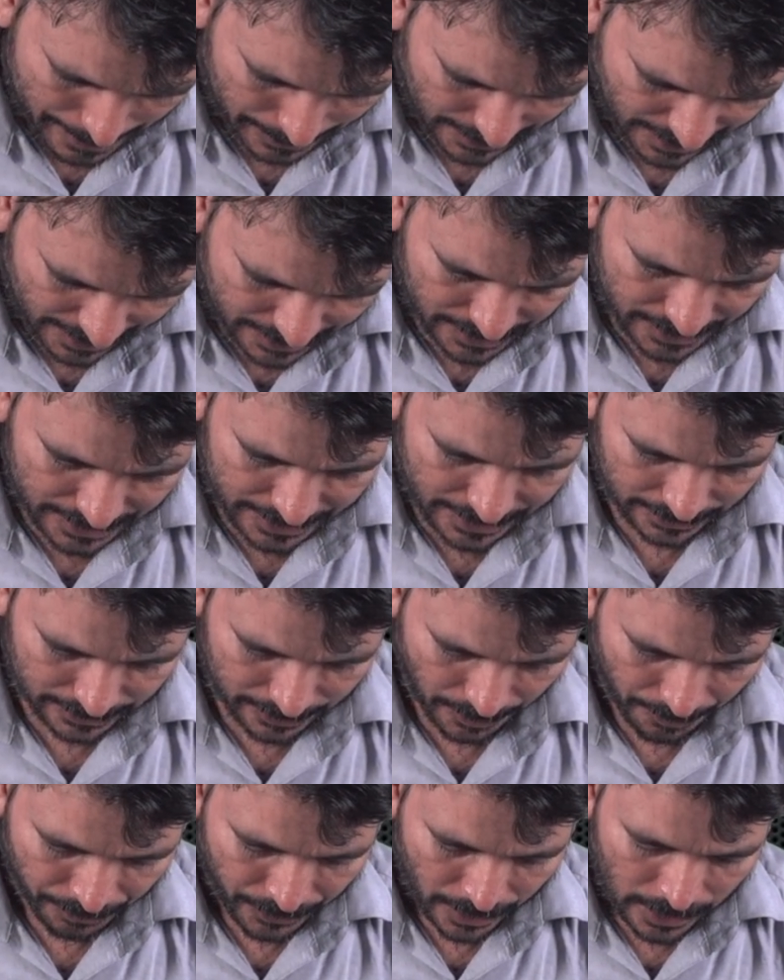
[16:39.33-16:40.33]
Is it?
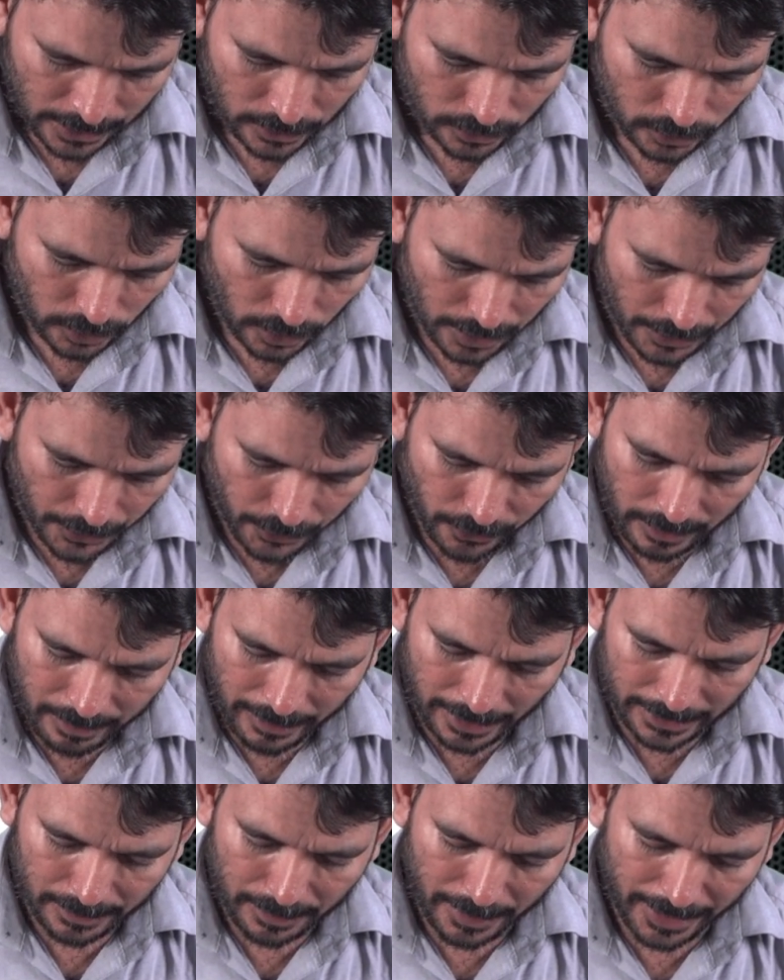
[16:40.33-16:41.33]
Yes. So you will
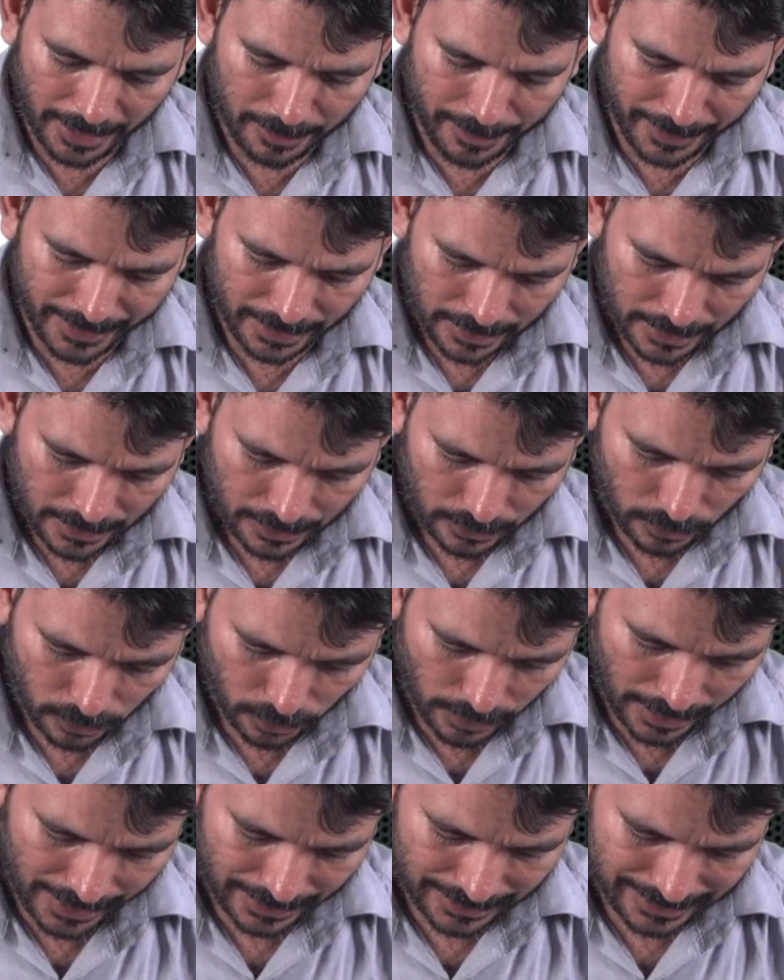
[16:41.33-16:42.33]
multiply it by
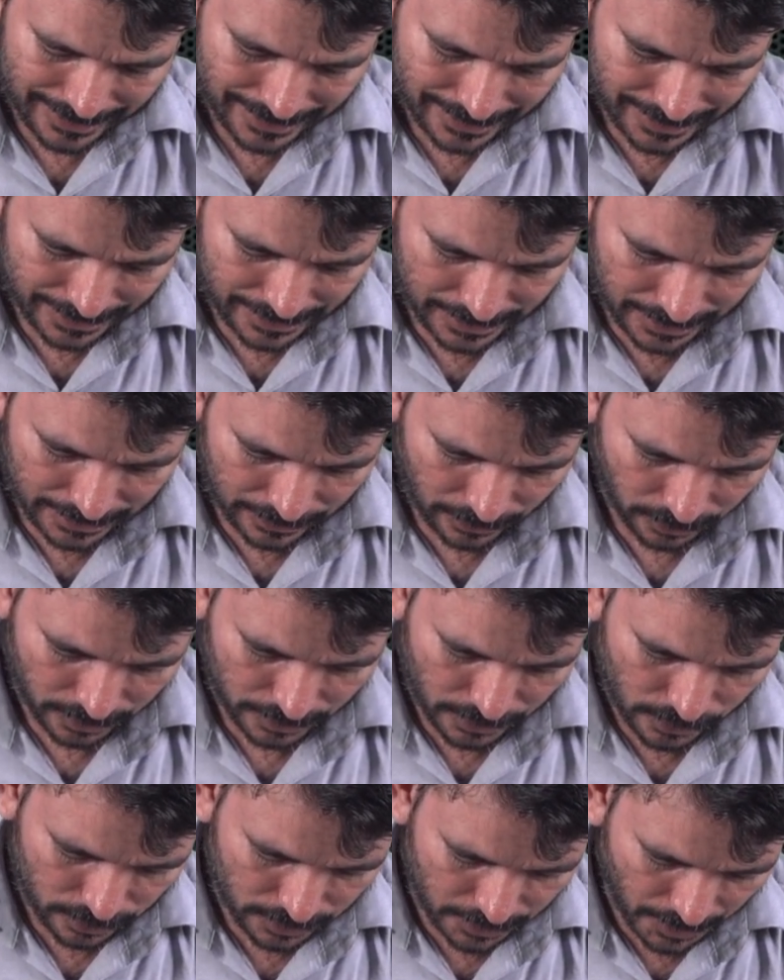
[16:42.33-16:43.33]

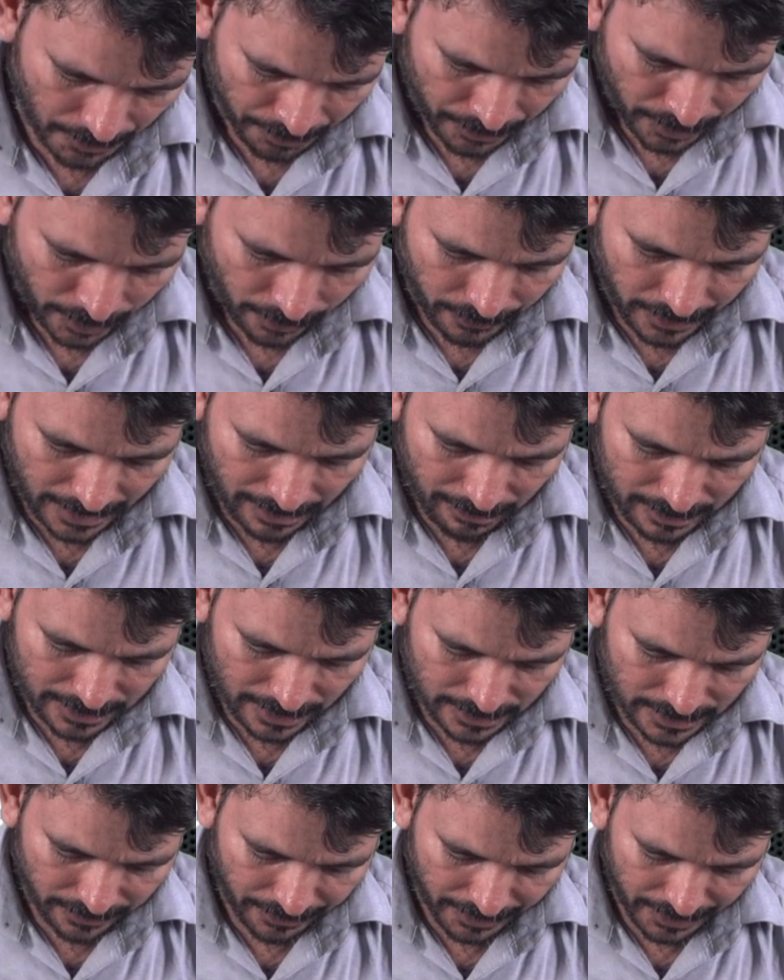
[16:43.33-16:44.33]
2,16,000. You see, wherever
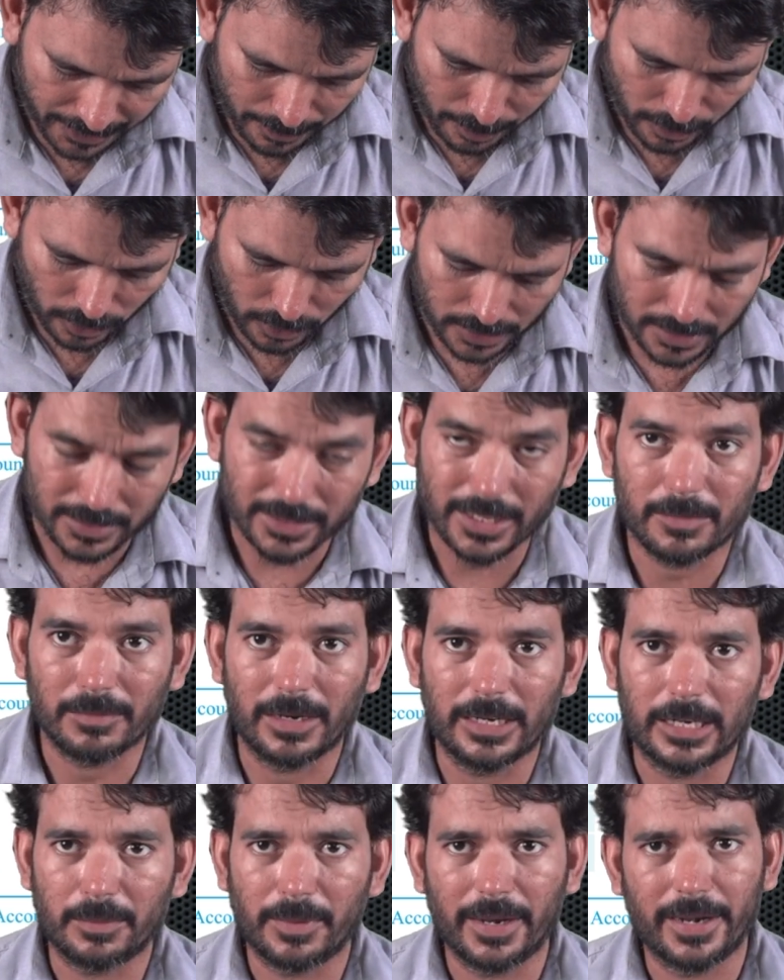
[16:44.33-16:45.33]
there is a variable cost, they are
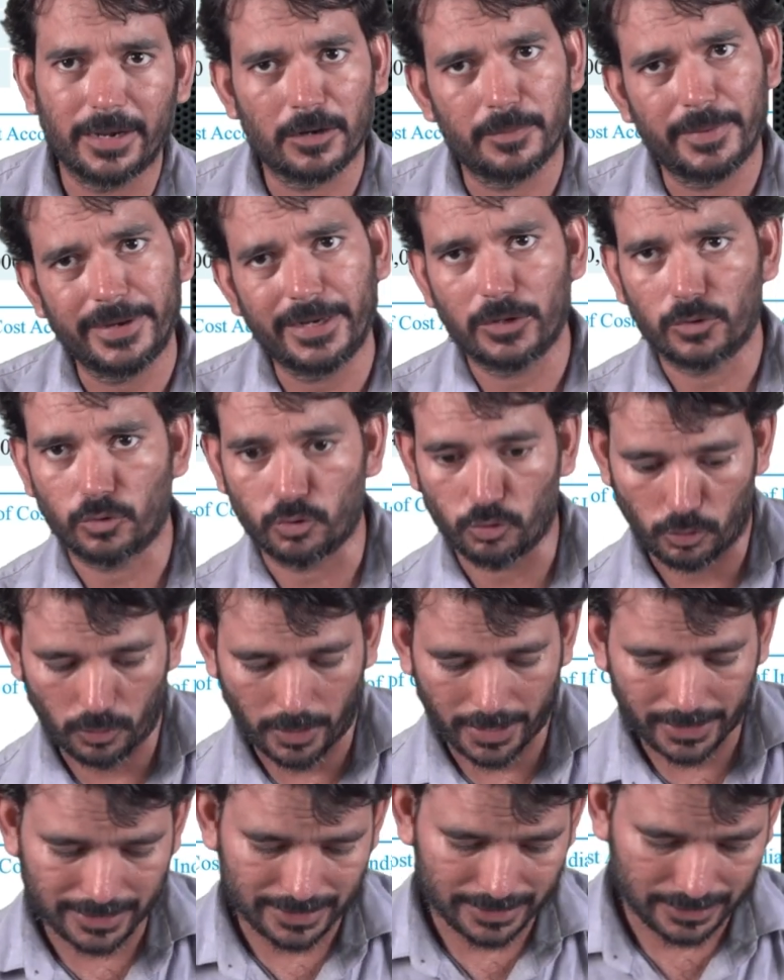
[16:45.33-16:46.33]
multiplying it by
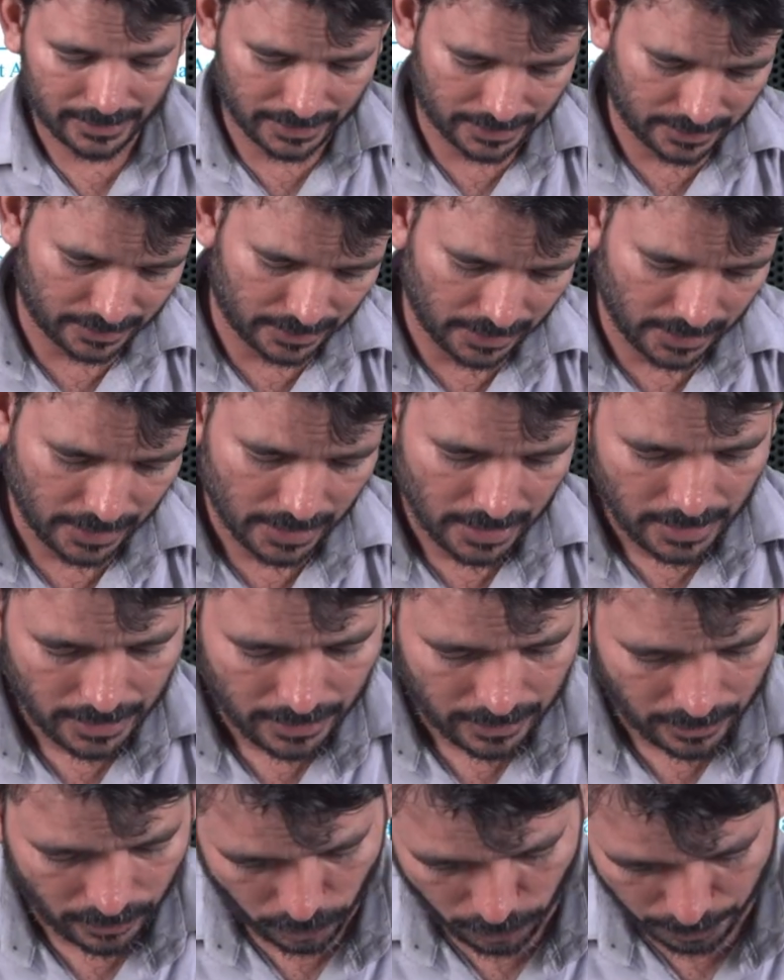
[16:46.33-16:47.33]
2,60
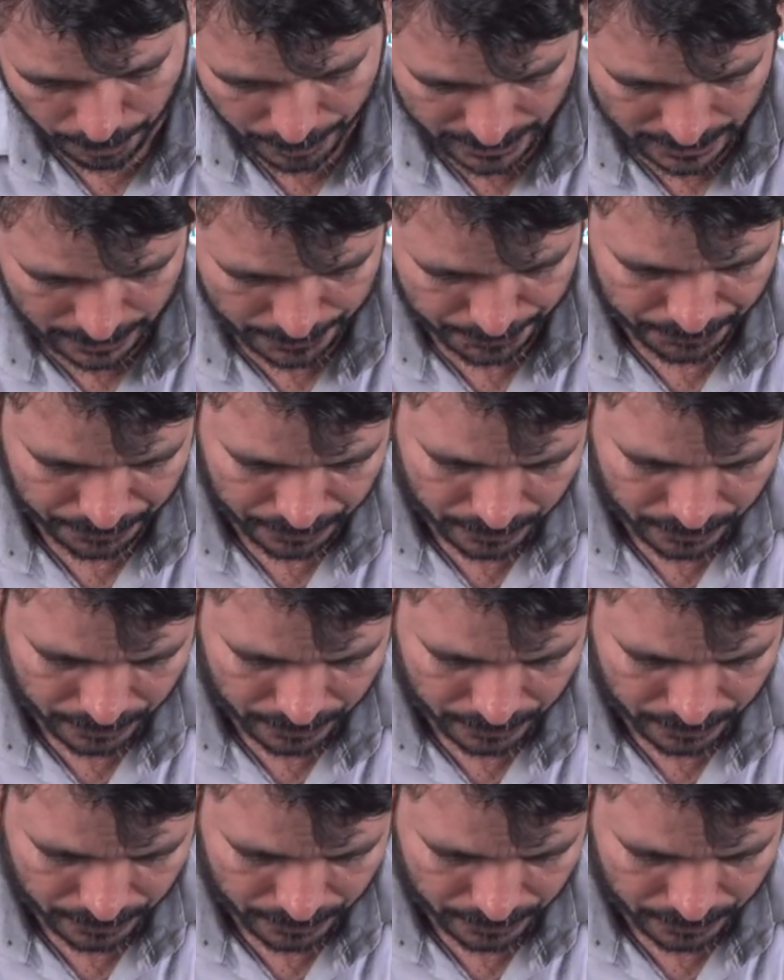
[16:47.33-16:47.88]
rupees.